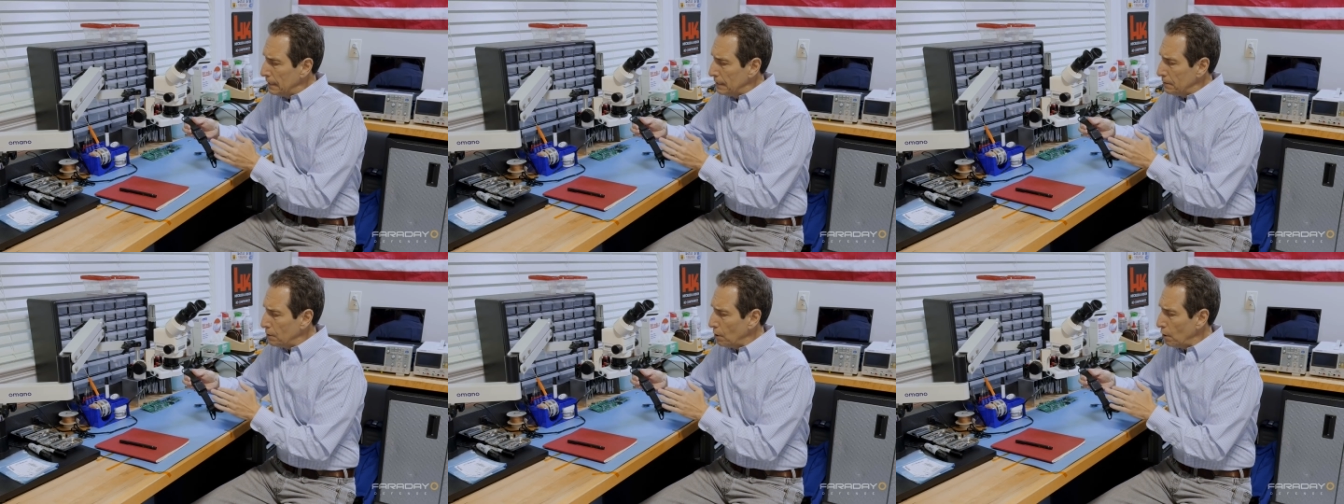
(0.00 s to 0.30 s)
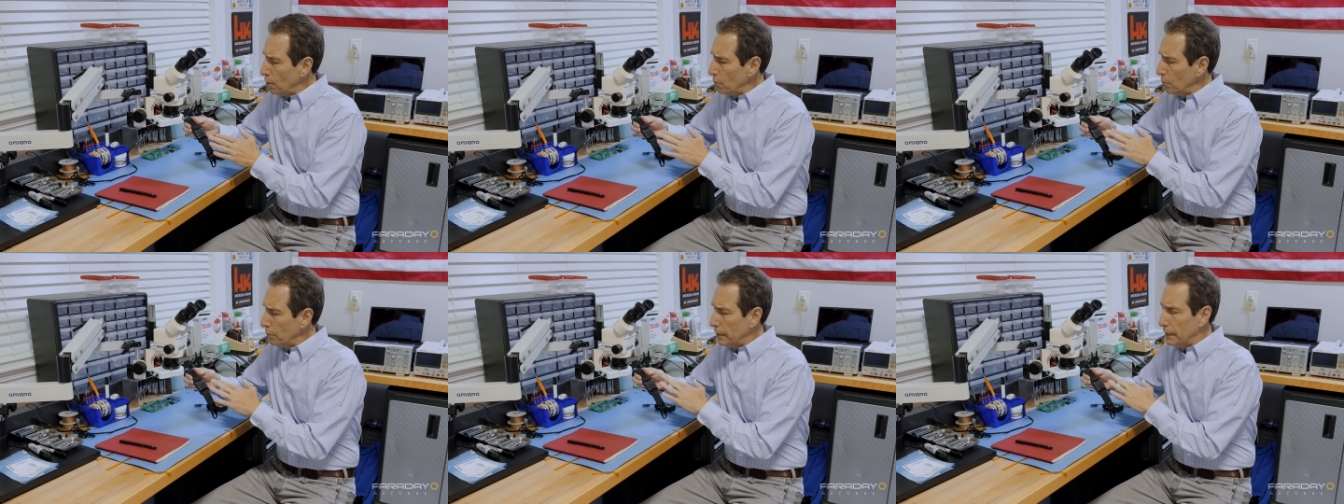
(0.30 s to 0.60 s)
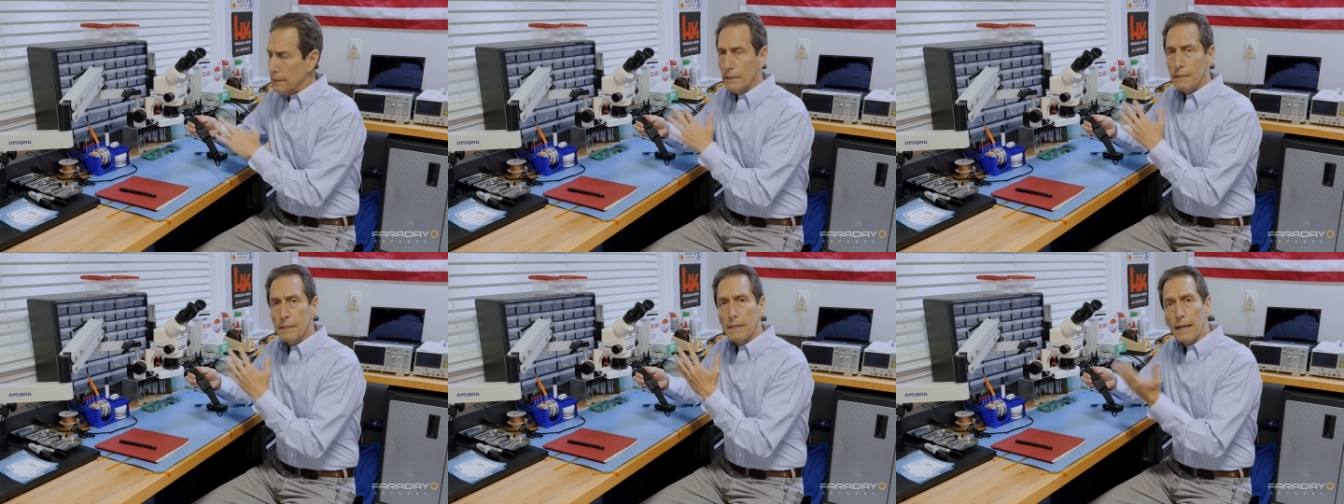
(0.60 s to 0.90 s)
So
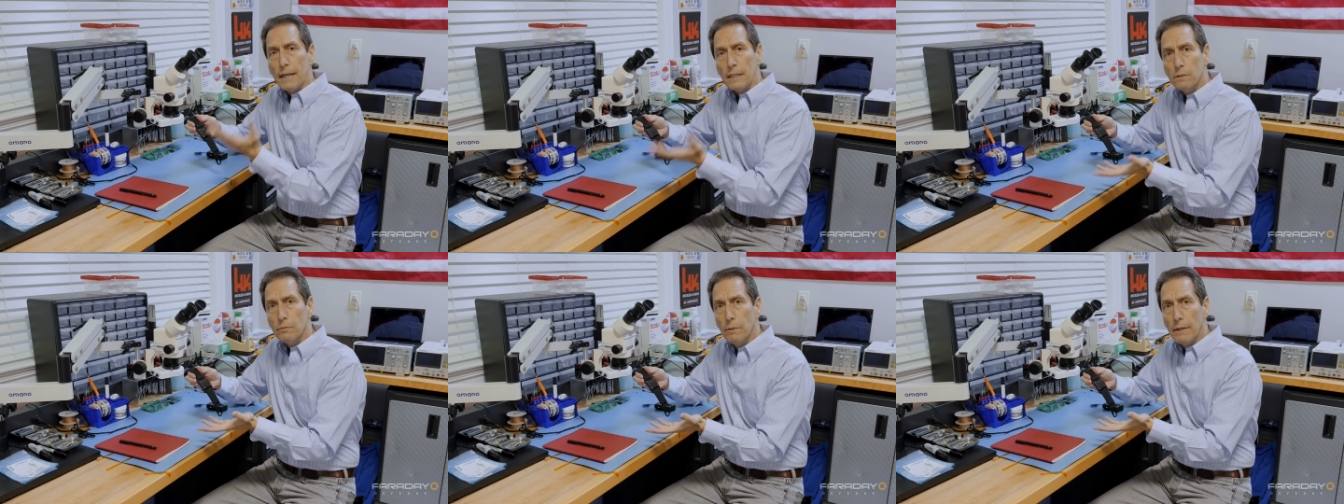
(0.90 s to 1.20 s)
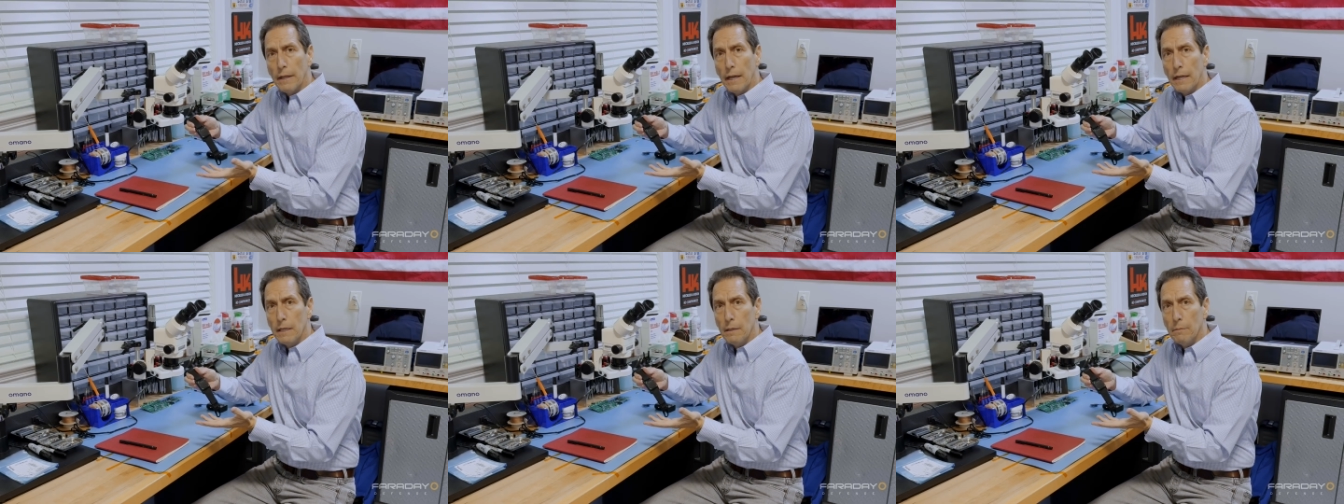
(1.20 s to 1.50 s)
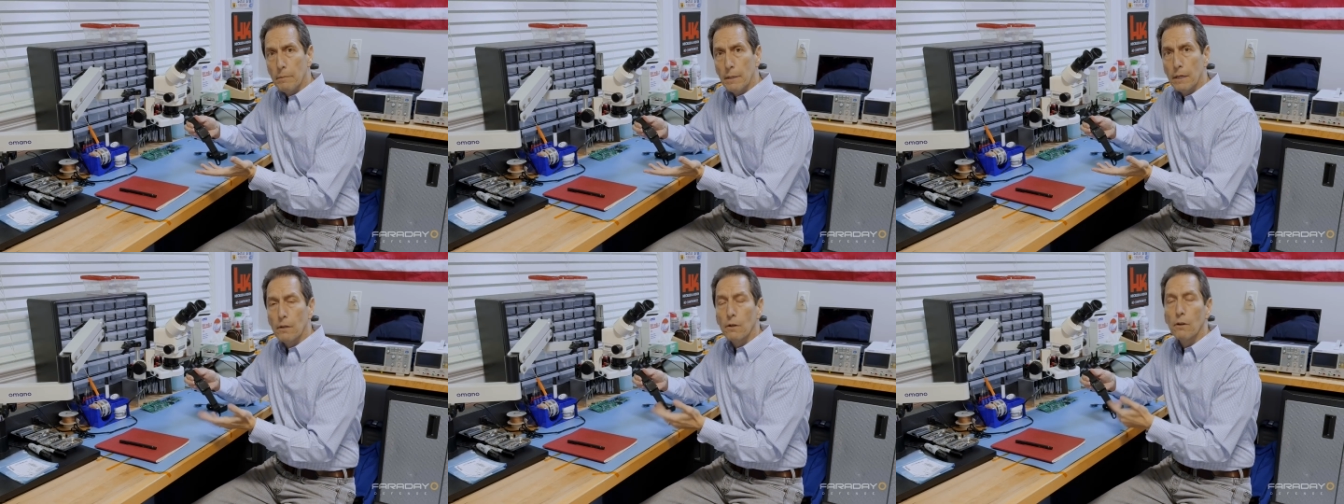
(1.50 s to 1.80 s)
it detects when that
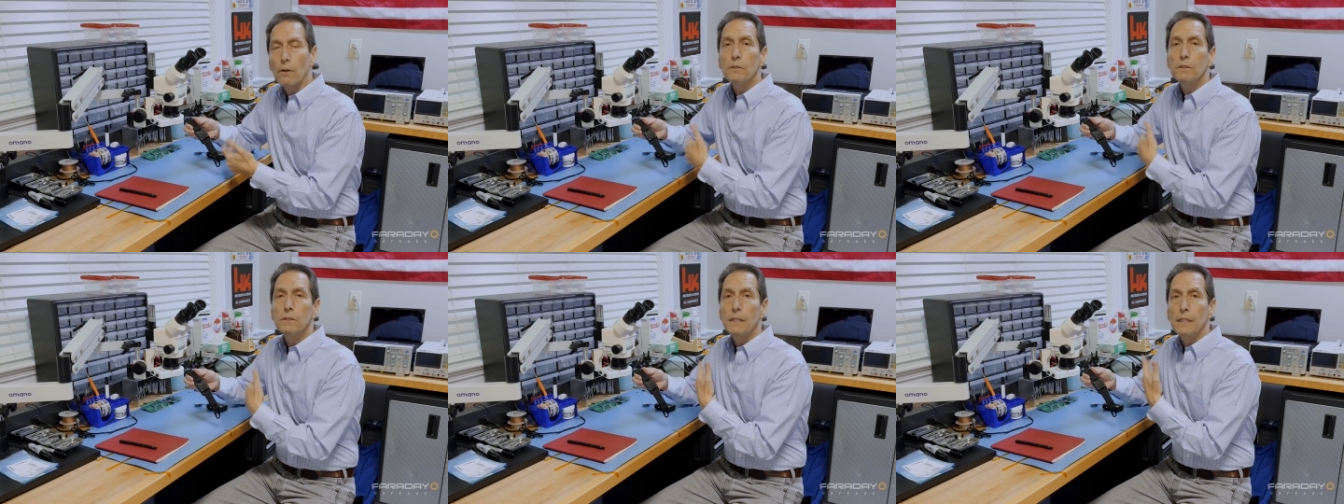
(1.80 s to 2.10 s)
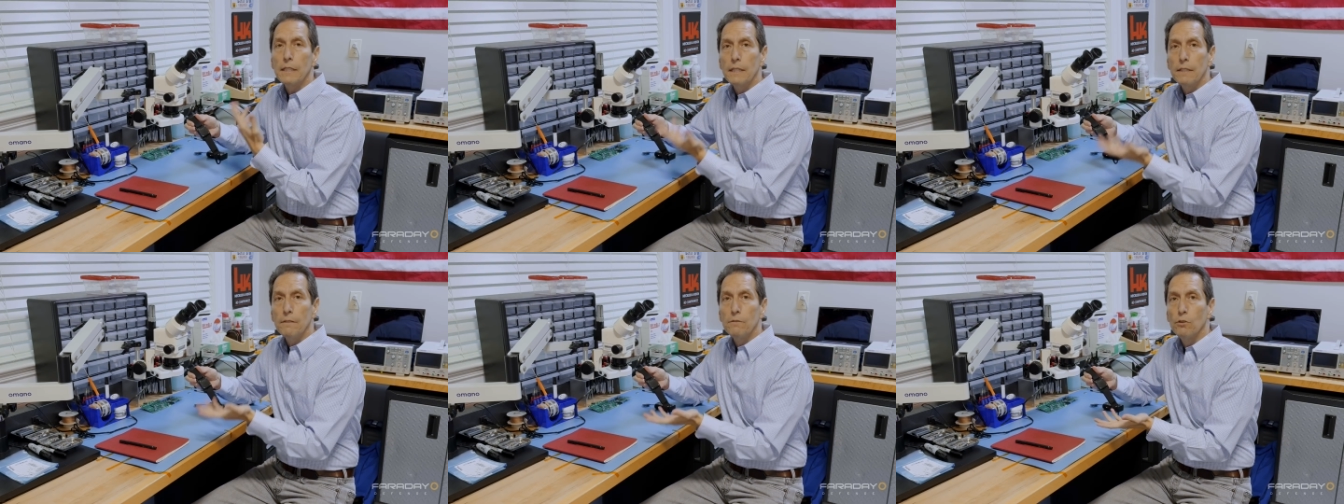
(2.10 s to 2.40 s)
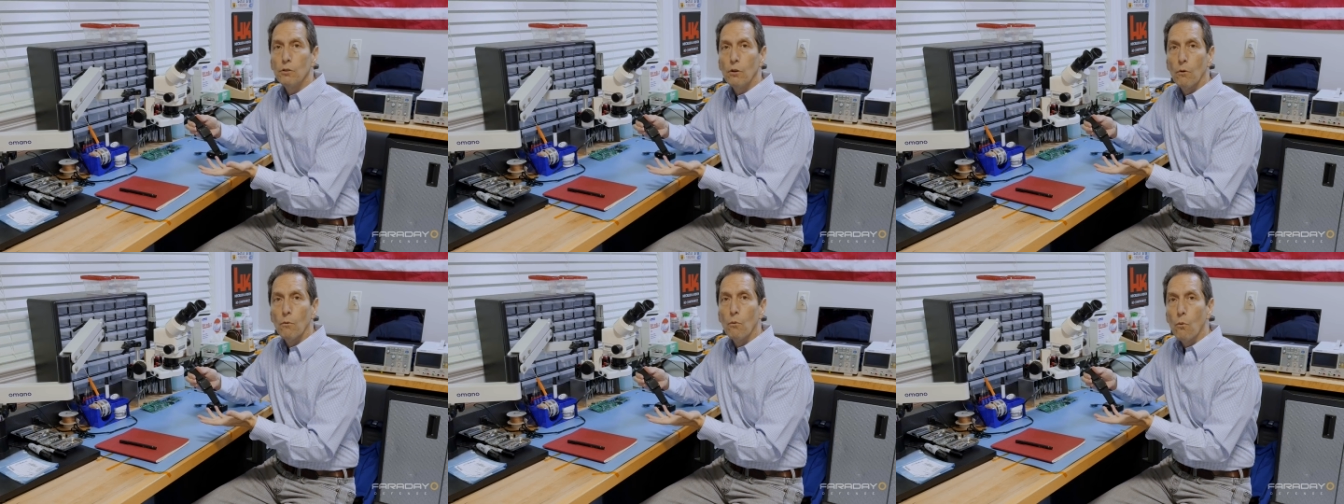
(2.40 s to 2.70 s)
EMP occurs and it
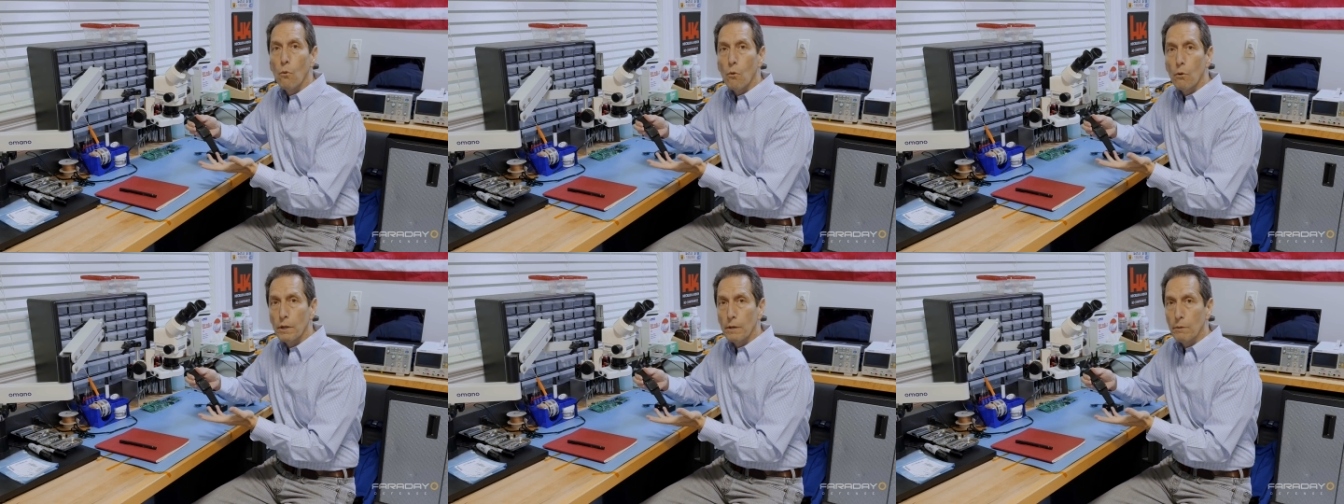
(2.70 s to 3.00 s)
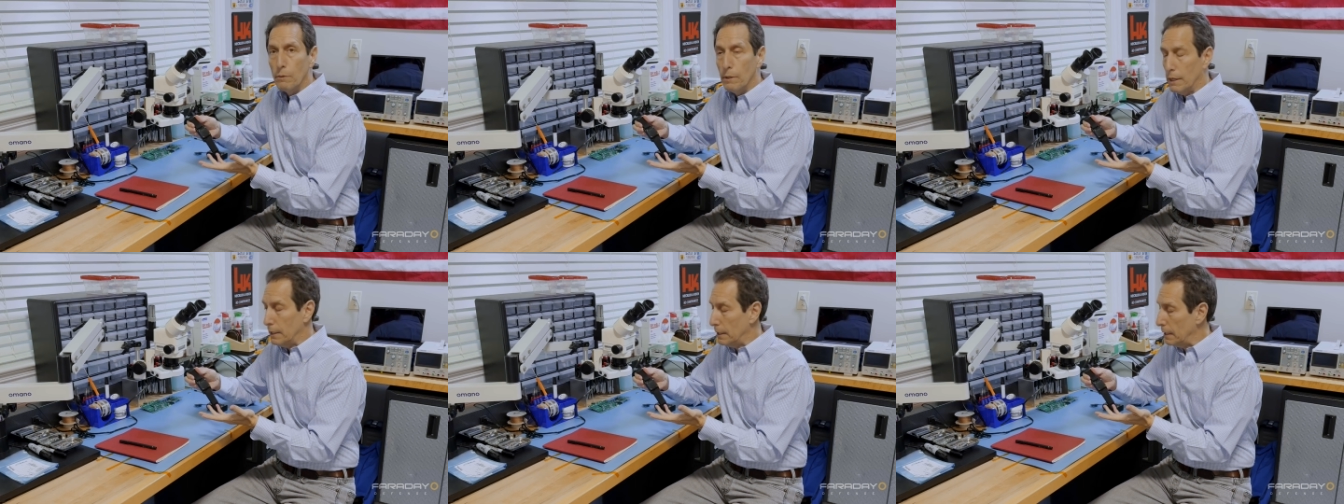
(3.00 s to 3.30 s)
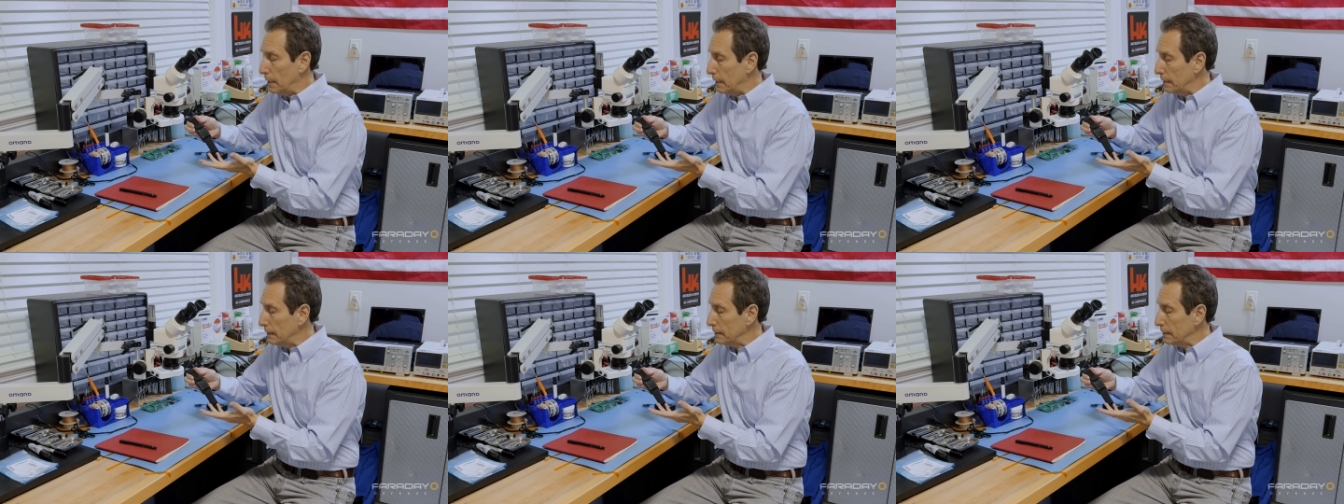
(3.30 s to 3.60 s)
gives you a warning when it
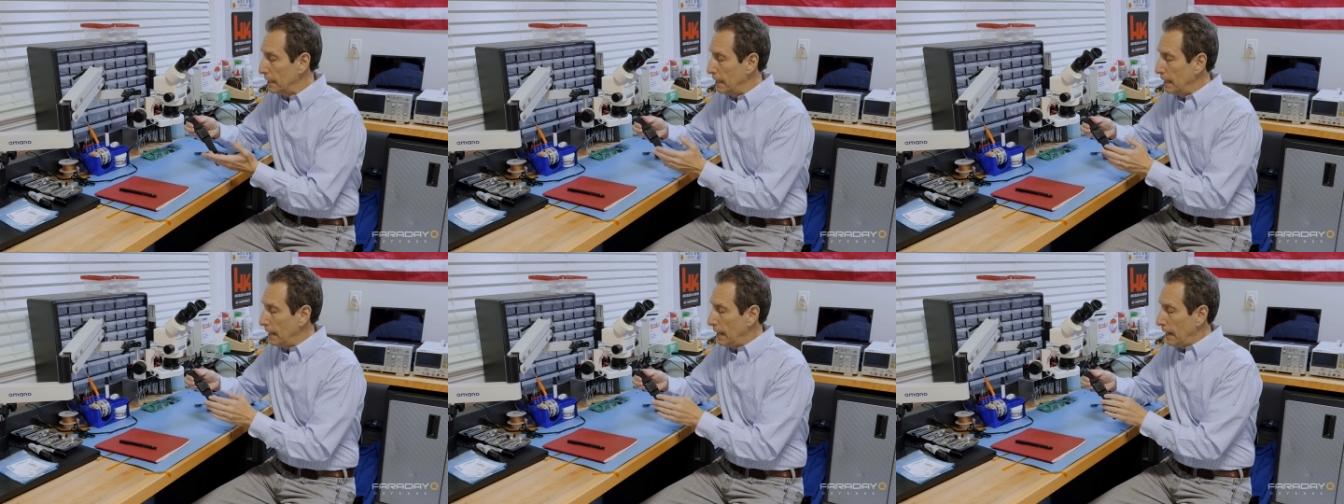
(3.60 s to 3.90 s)
does.